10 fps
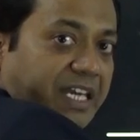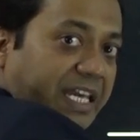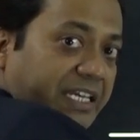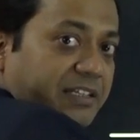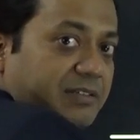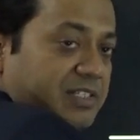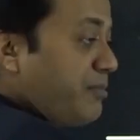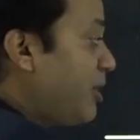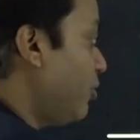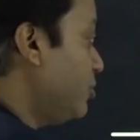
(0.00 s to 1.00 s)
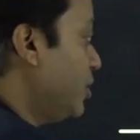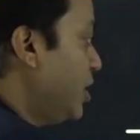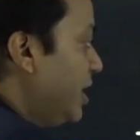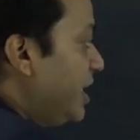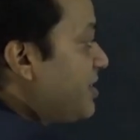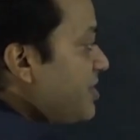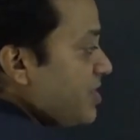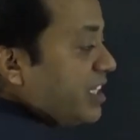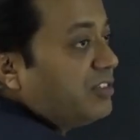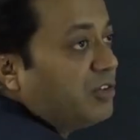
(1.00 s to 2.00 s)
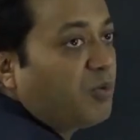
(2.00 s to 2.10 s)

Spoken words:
a somehow. Let's check